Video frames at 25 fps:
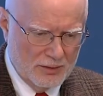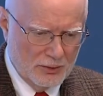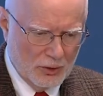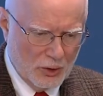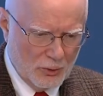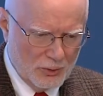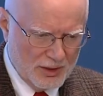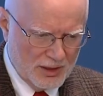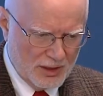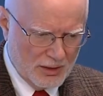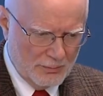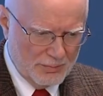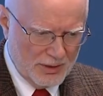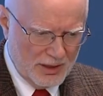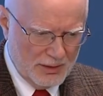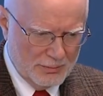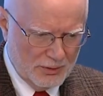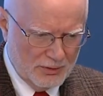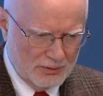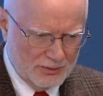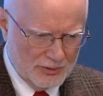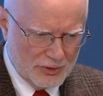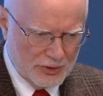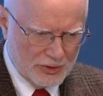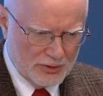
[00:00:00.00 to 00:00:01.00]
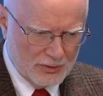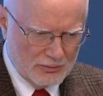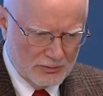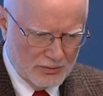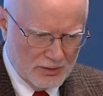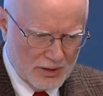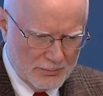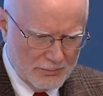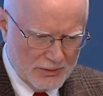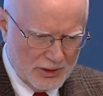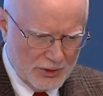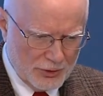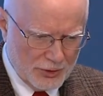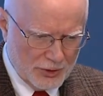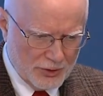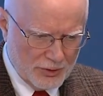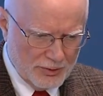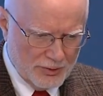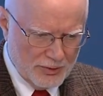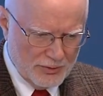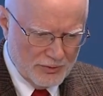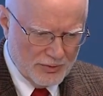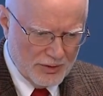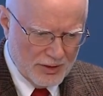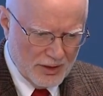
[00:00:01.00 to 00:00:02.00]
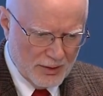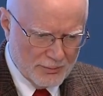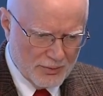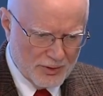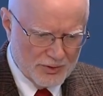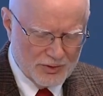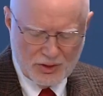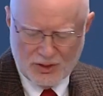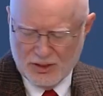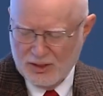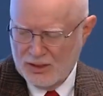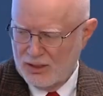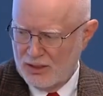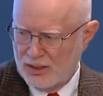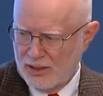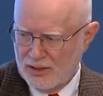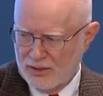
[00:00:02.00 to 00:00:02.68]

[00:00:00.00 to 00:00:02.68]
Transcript: low-income people. So let me show you numbers,